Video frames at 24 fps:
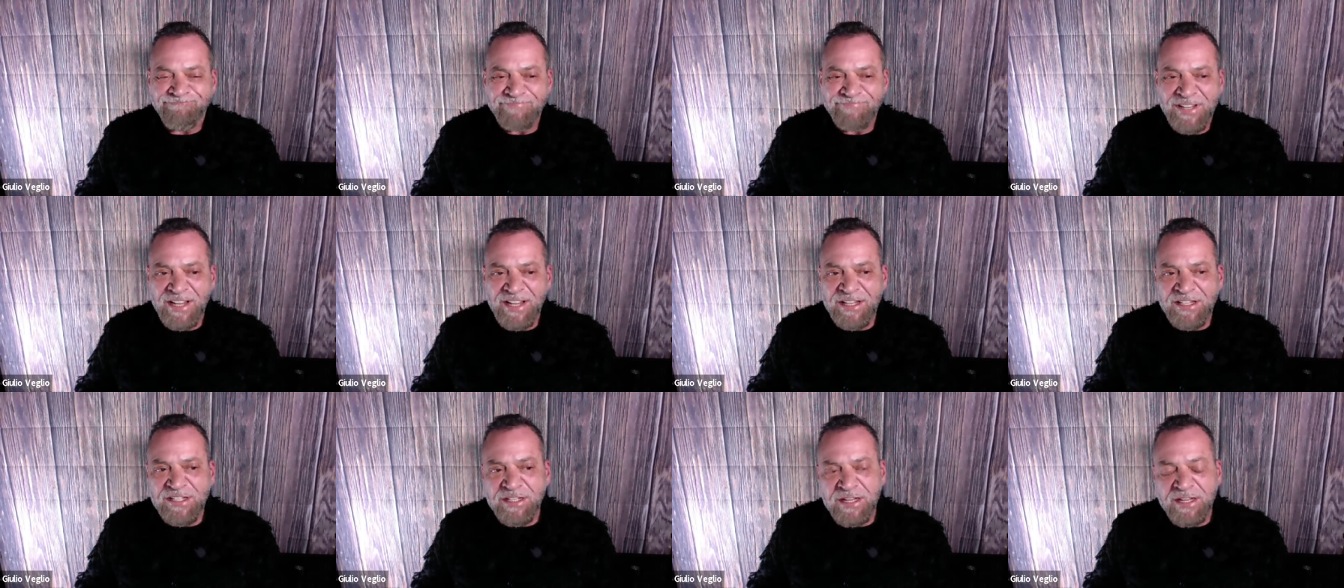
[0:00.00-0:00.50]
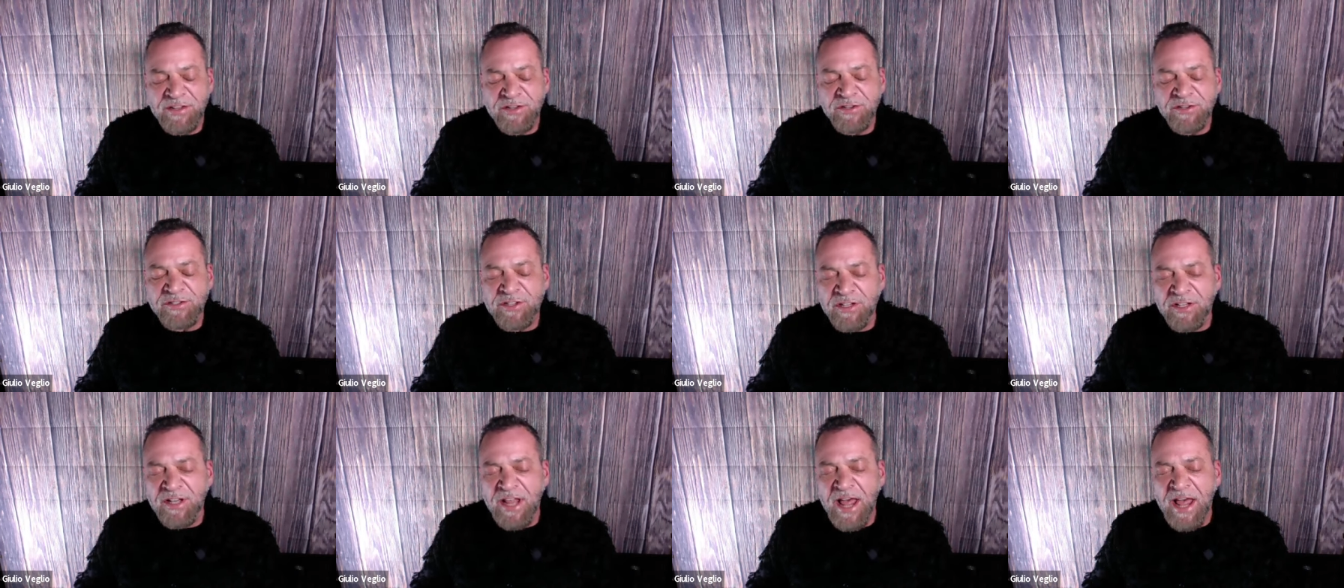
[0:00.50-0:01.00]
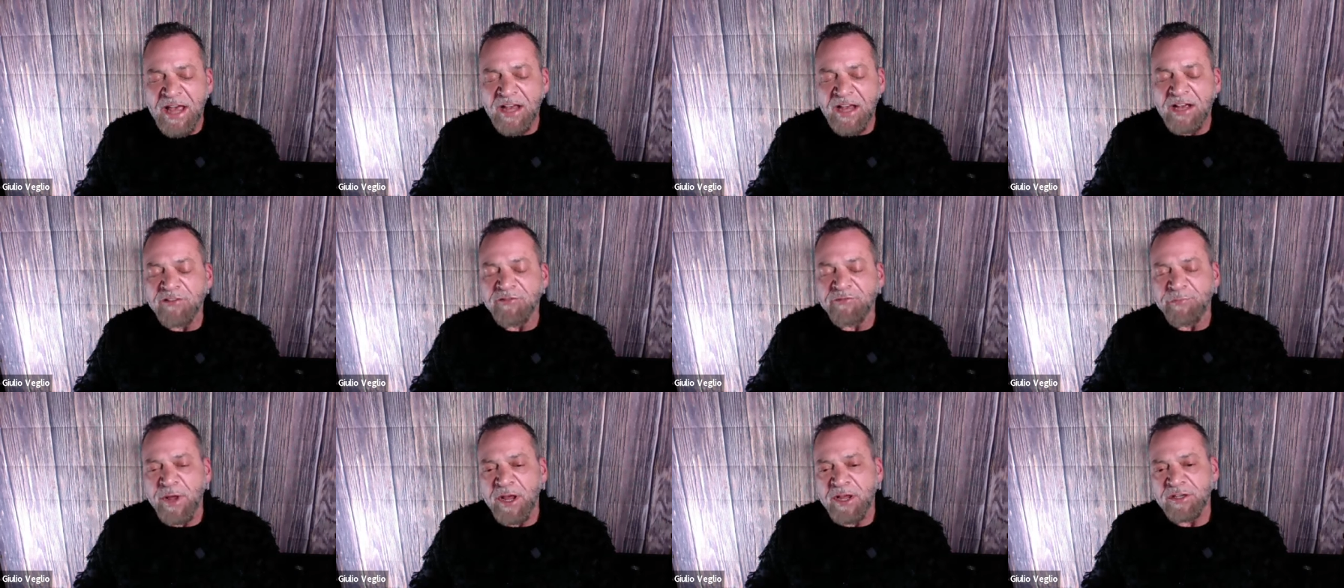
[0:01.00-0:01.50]
it's it, there's a lack
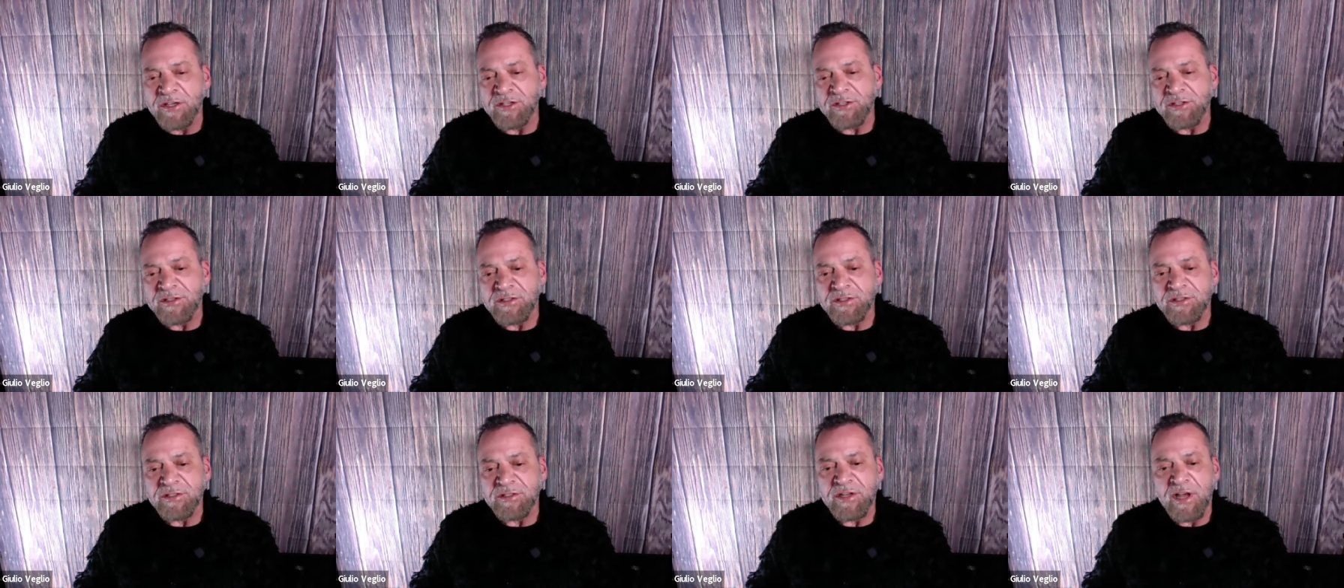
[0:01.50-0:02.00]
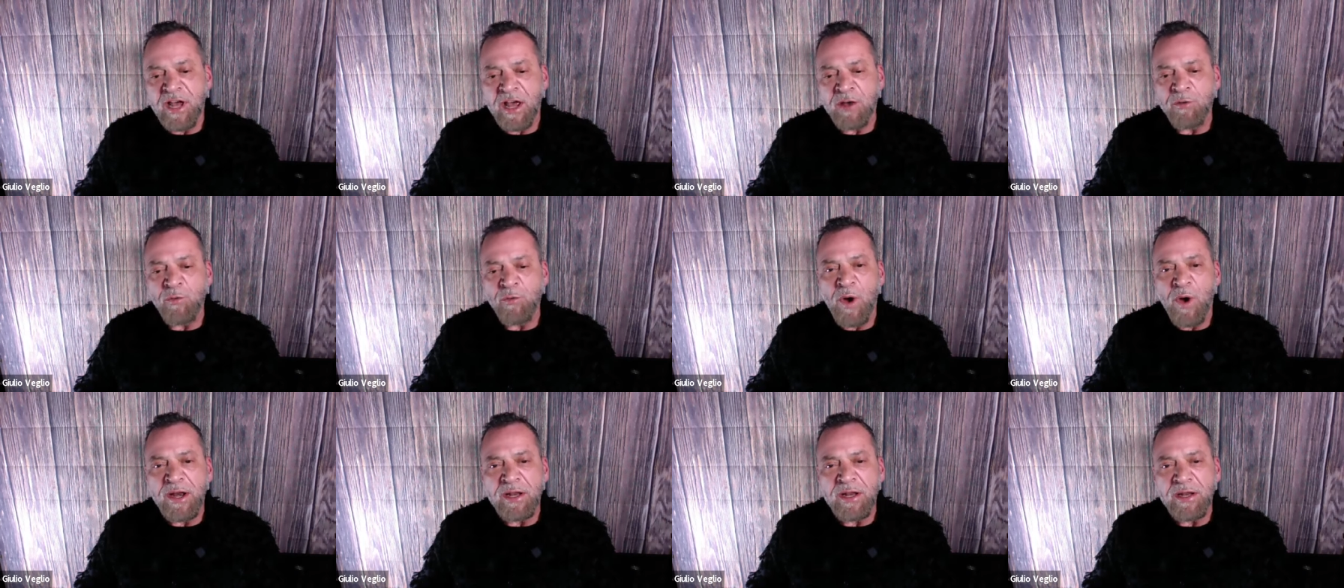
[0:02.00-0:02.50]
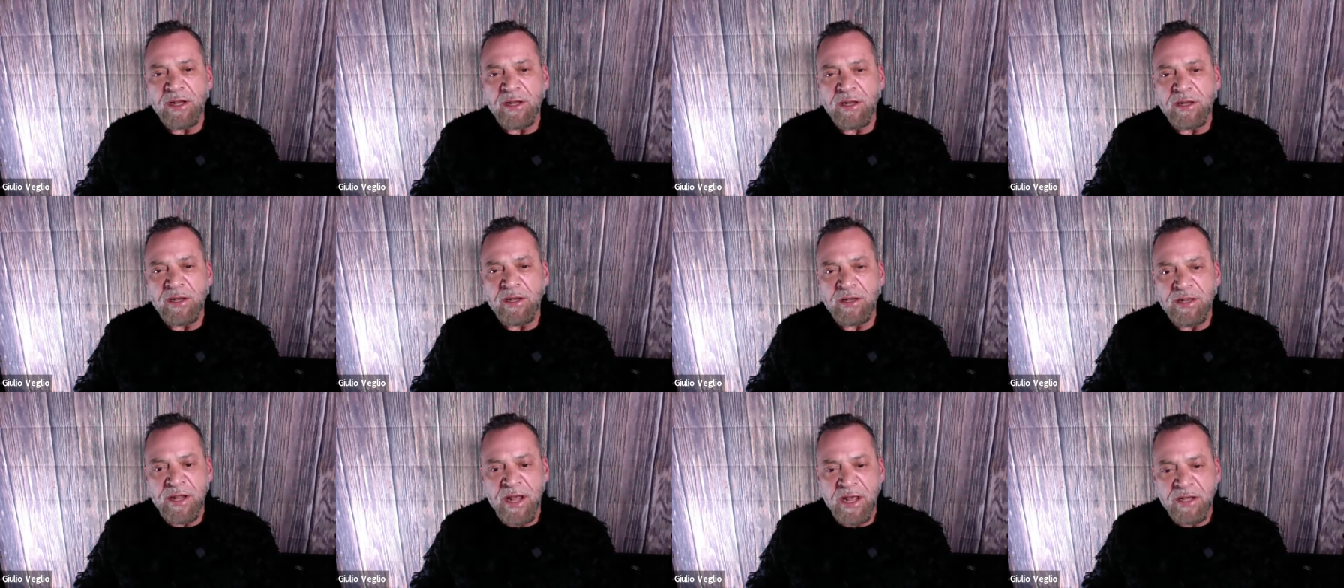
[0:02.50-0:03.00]
of patience. I wanted it
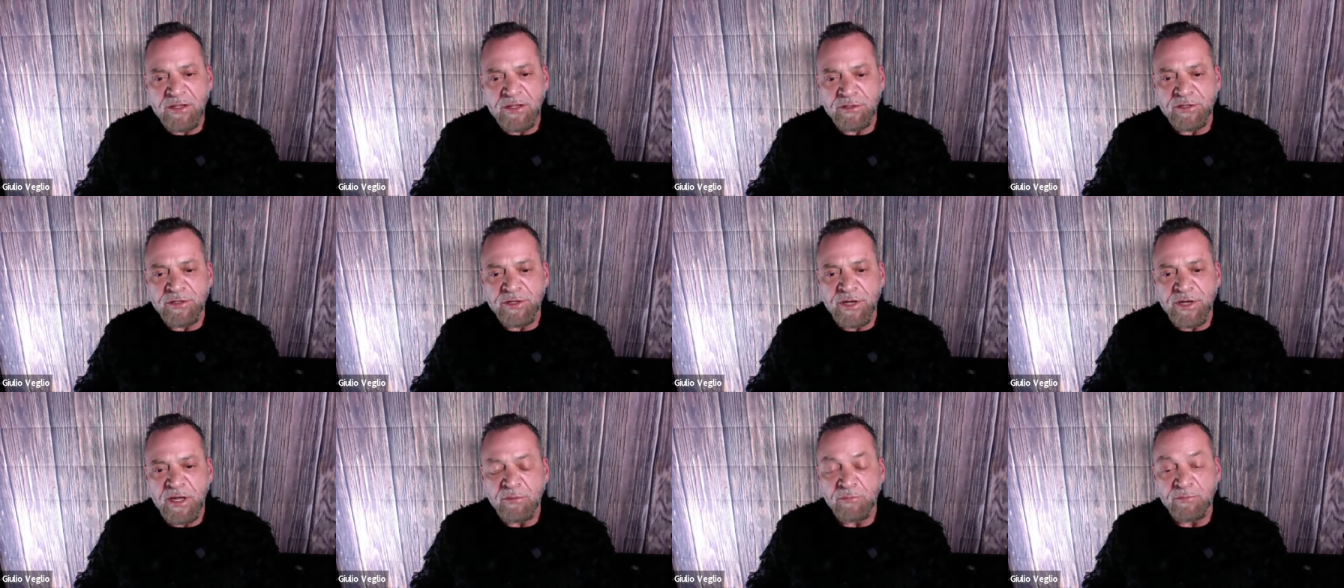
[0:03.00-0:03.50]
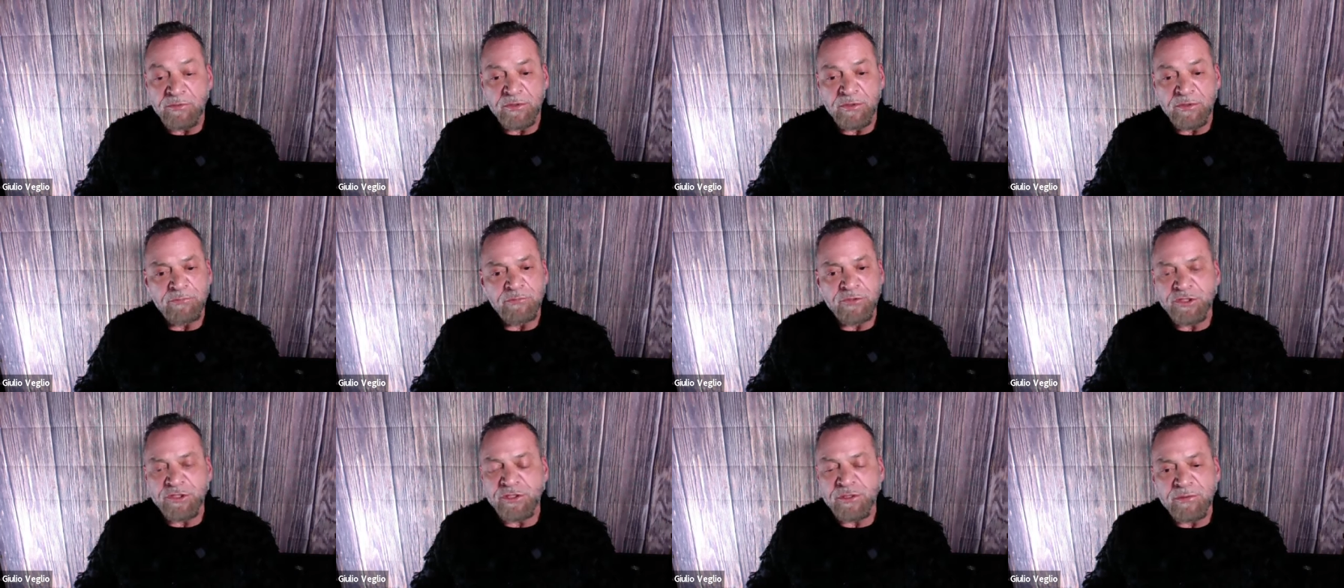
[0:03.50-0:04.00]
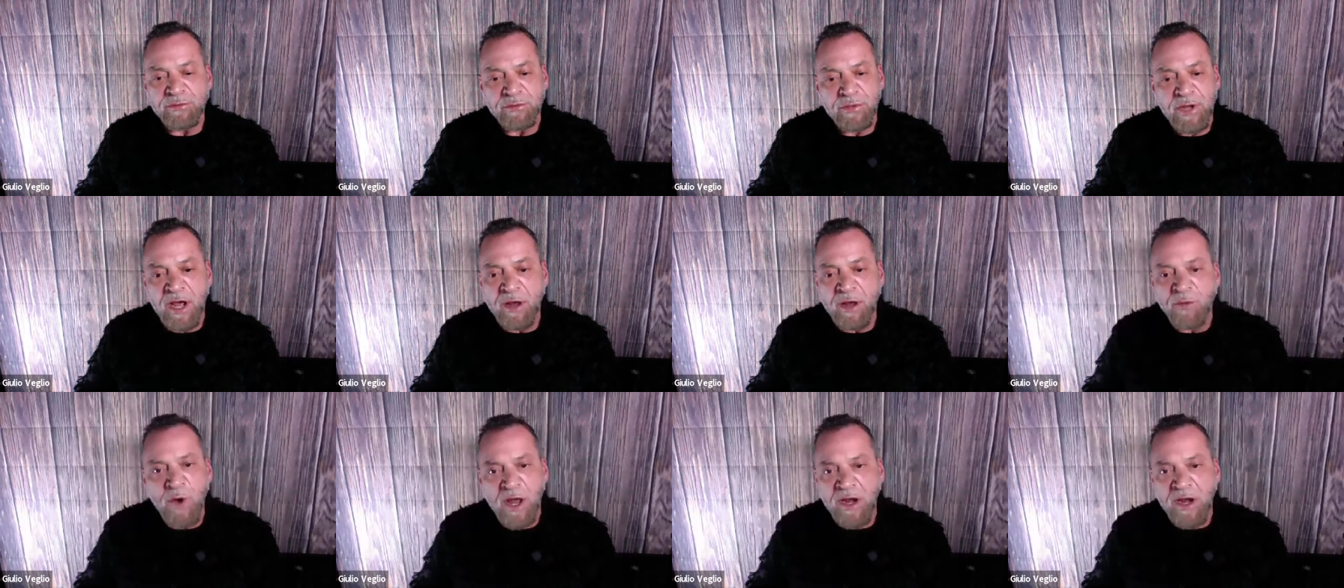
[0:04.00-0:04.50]
yesterday. Well, shoot,
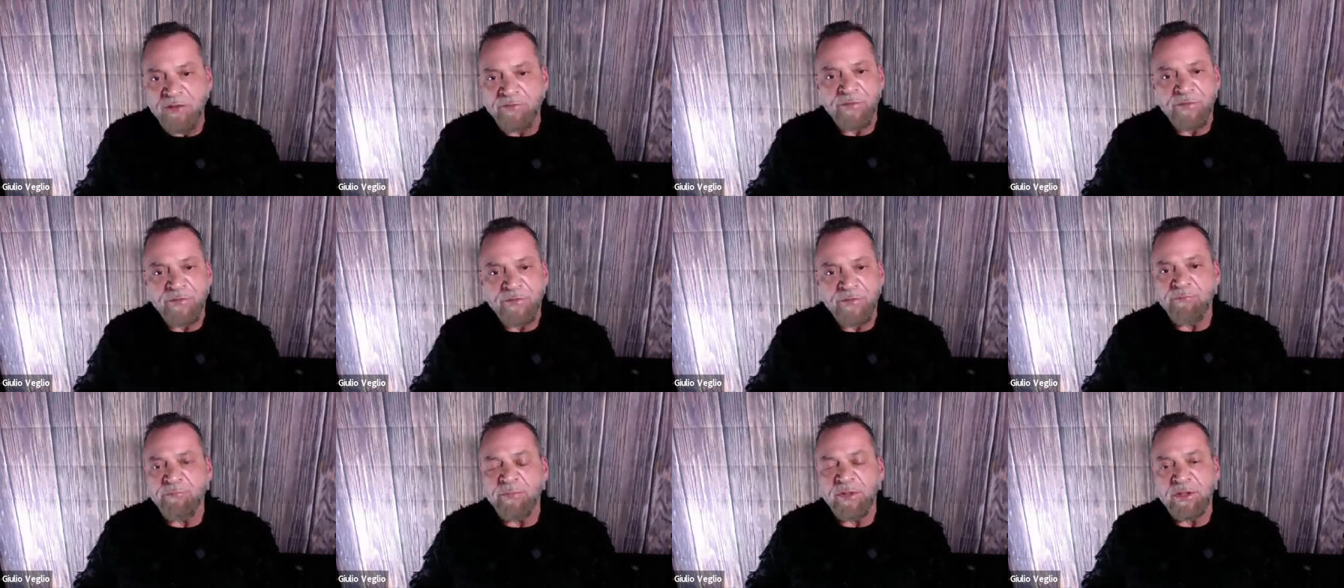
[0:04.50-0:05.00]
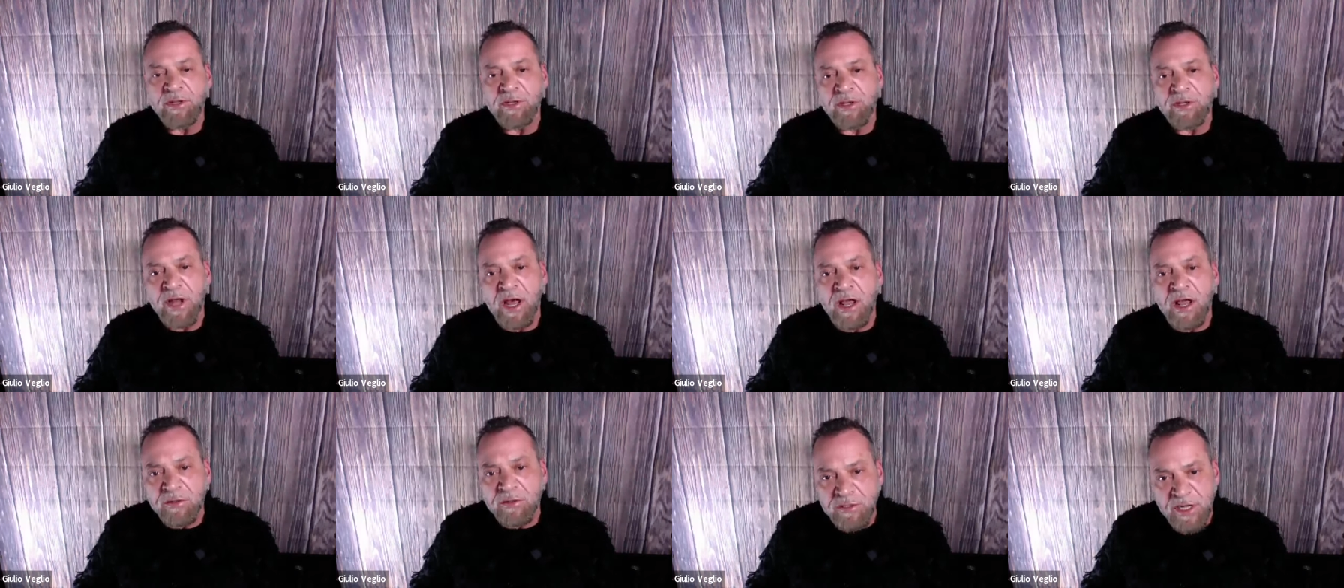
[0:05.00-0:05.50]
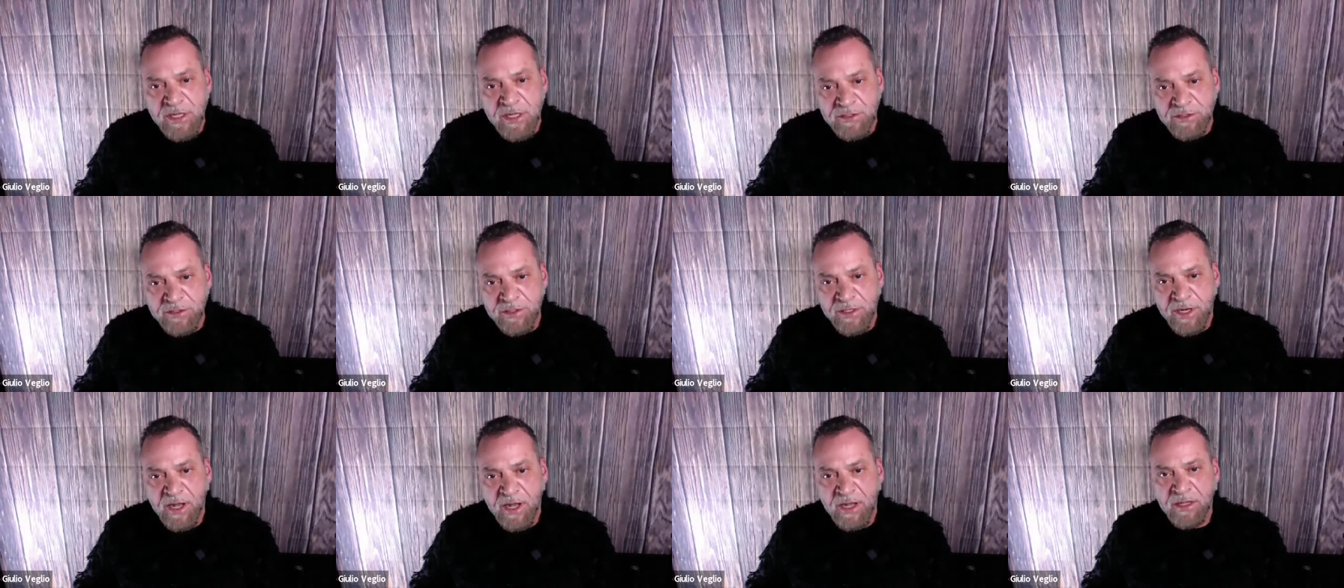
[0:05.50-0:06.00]
I wanted five million dollars
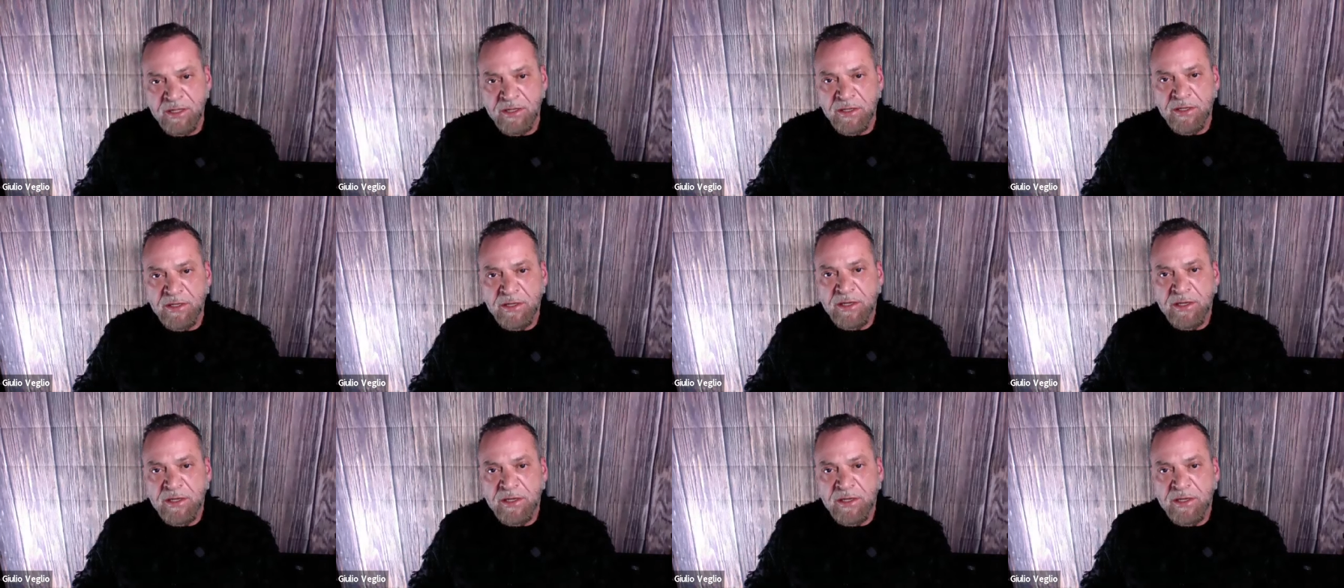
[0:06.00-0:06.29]
yesterday.